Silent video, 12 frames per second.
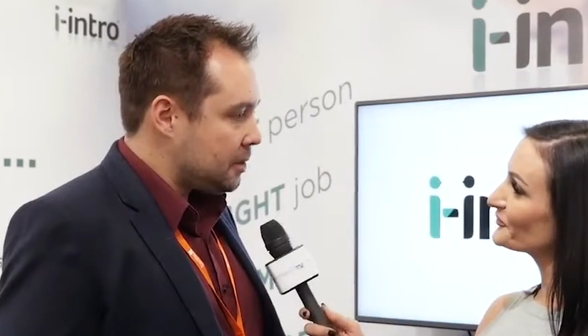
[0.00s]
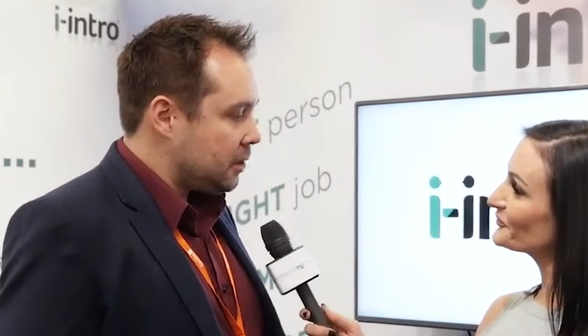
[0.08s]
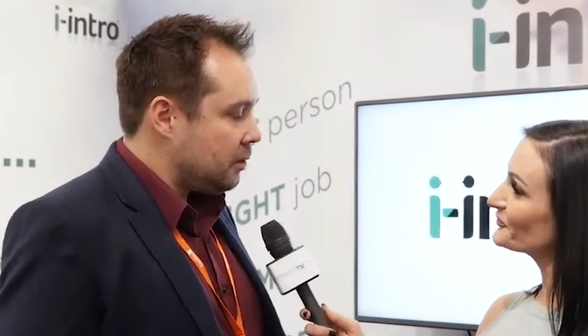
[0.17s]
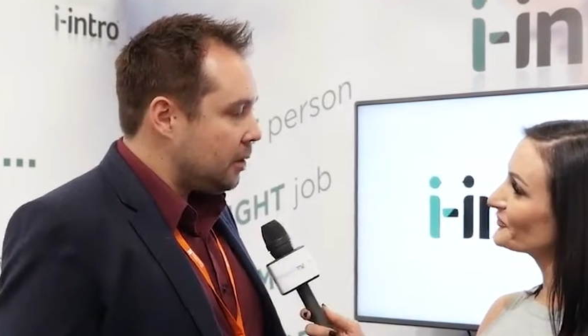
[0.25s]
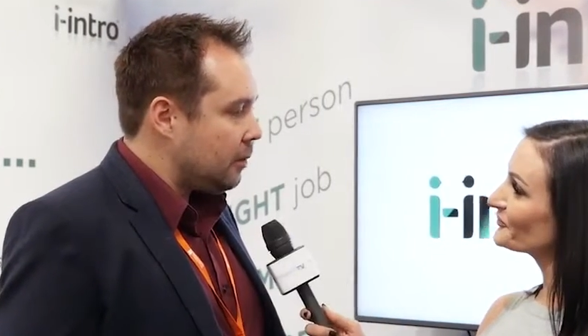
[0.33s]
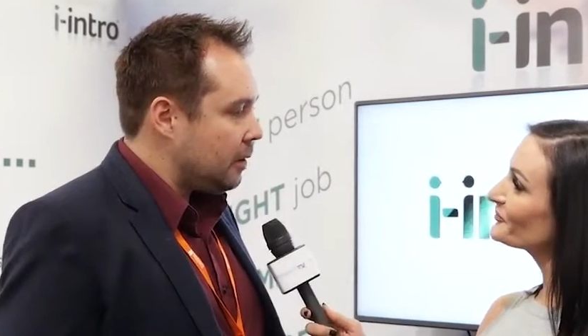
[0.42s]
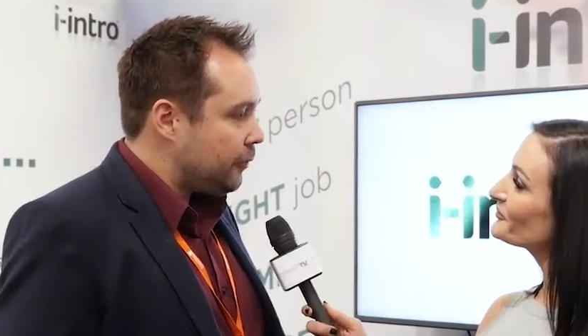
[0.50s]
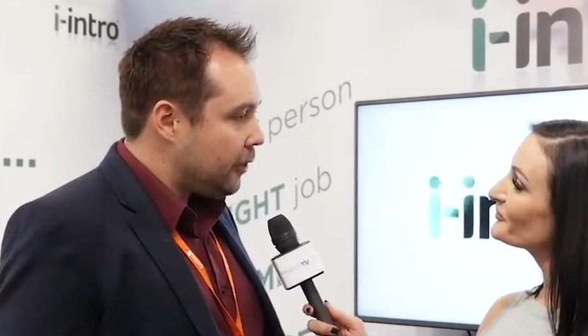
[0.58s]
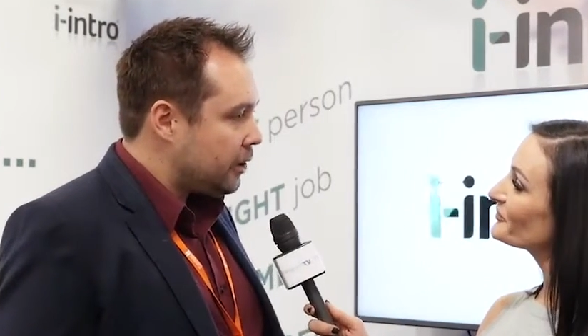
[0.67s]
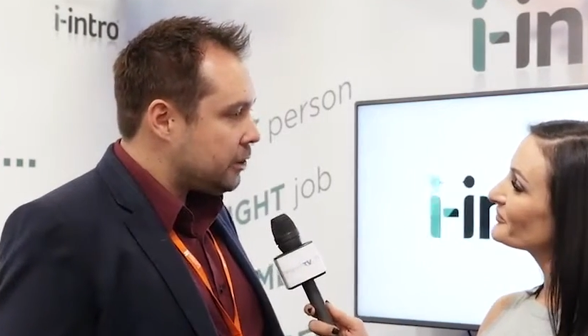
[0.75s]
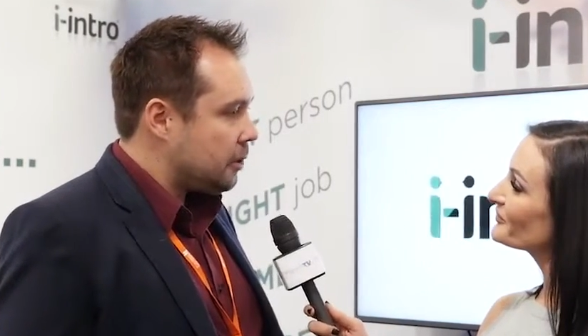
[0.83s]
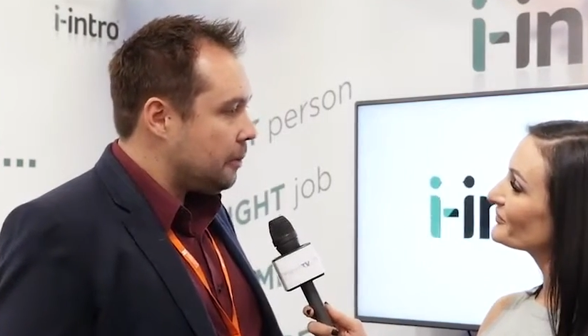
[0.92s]
Absolutely. Well, the
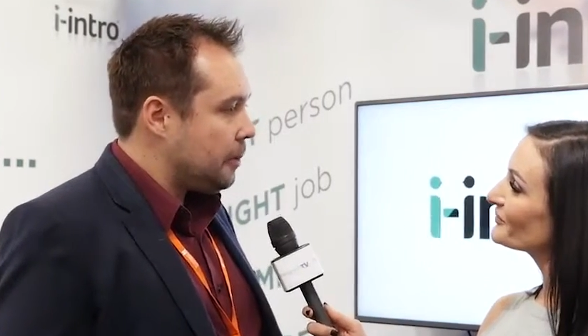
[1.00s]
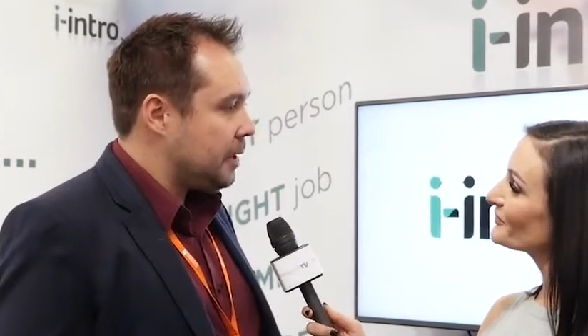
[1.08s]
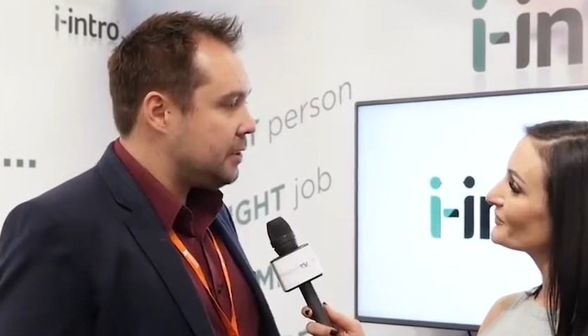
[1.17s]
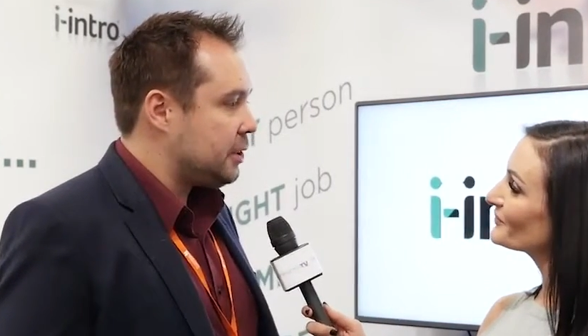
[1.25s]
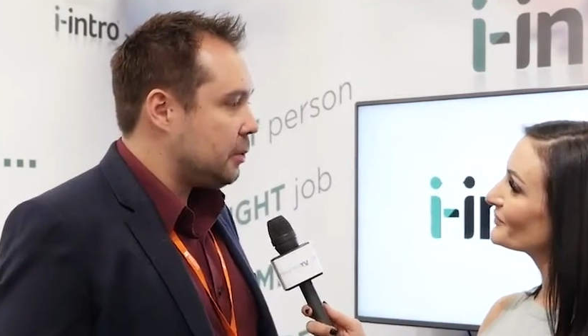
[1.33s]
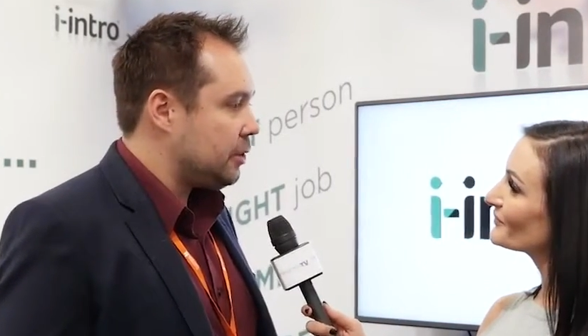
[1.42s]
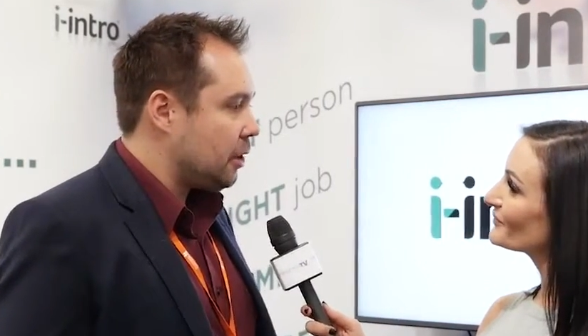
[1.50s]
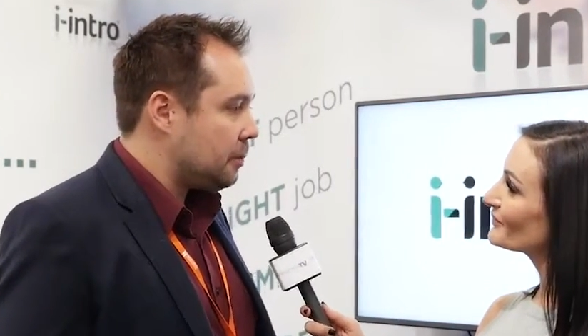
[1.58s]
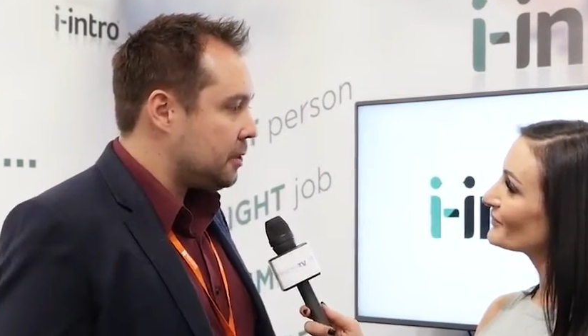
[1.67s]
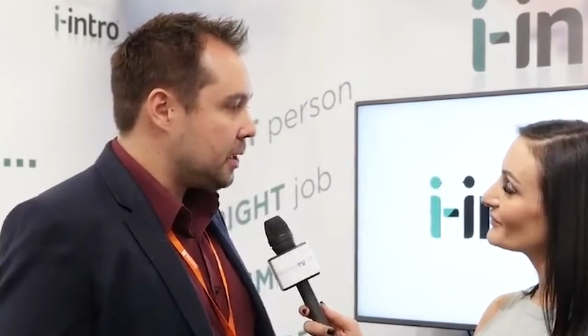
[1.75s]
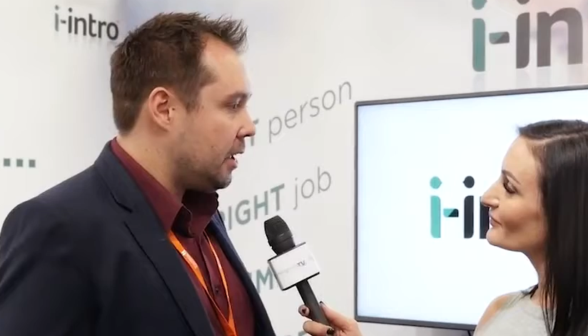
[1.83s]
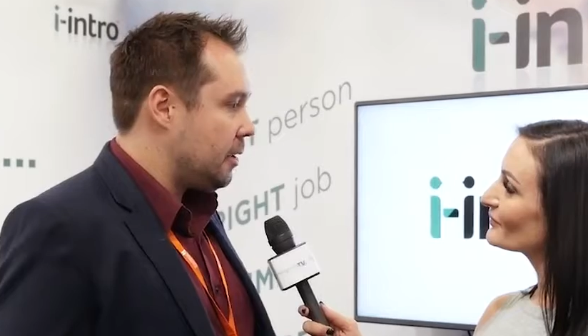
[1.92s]
first company to
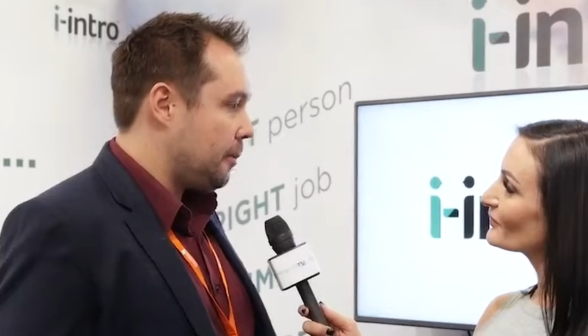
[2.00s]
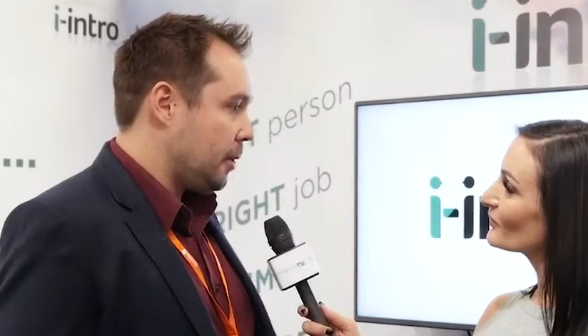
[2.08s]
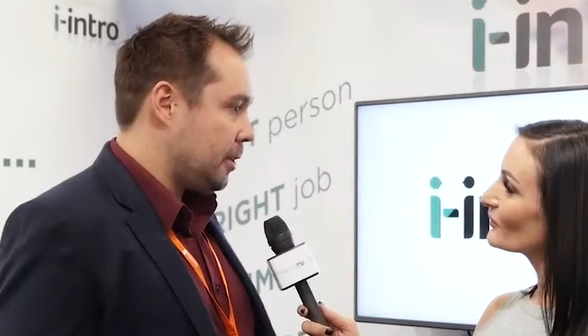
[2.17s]
adopt the